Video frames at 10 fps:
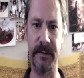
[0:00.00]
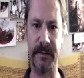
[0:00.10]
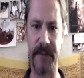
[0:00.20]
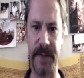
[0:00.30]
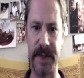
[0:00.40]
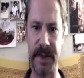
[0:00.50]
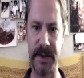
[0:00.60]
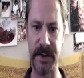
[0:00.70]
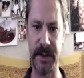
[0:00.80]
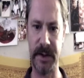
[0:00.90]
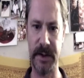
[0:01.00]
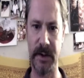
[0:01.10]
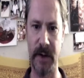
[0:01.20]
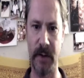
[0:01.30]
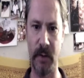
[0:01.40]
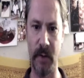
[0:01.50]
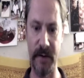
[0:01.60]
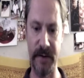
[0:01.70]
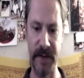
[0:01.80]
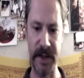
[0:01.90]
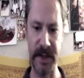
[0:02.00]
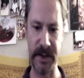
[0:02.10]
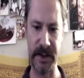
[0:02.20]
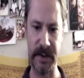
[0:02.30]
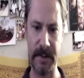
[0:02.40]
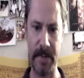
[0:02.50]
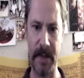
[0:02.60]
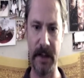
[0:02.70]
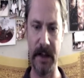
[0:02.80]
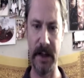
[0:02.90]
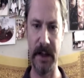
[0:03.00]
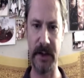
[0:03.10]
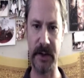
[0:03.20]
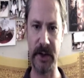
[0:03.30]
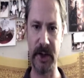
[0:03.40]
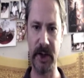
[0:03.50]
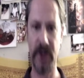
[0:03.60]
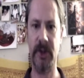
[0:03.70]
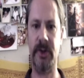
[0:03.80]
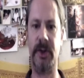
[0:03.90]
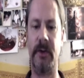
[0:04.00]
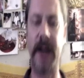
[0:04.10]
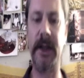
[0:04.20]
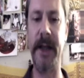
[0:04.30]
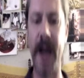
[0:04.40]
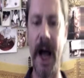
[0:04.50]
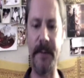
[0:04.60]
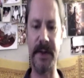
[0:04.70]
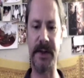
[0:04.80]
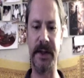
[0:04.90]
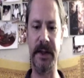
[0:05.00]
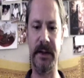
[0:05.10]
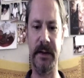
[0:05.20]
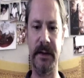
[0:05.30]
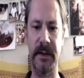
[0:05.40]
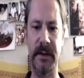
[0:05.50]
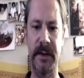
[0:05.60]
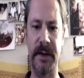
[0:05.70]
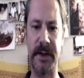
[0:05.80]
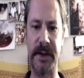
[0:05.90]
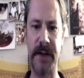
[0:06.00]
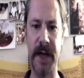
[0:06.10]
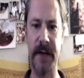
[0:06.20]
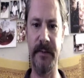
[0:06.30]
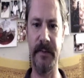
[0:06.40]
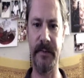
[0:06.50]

for instance, when Venus is directly opposite the Sun,